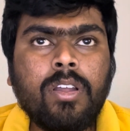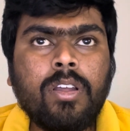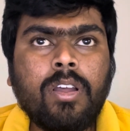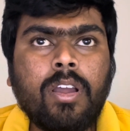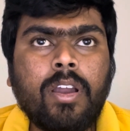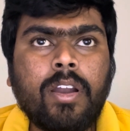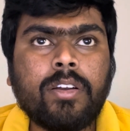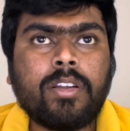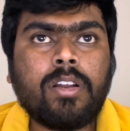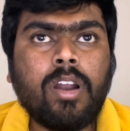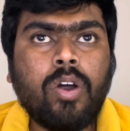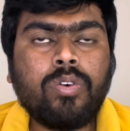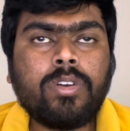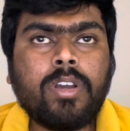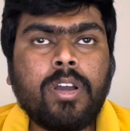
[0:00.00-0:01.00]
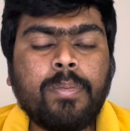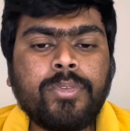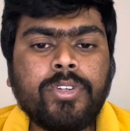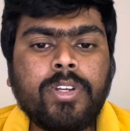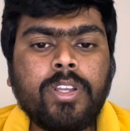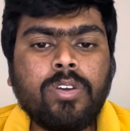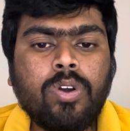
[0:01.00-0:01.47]
And cloud
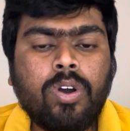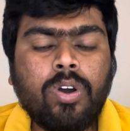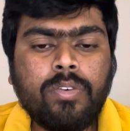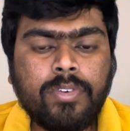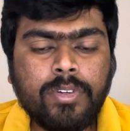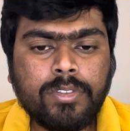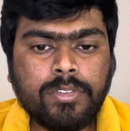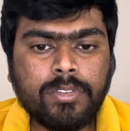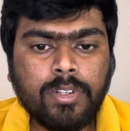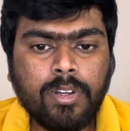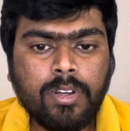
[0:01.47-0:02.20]
computing offers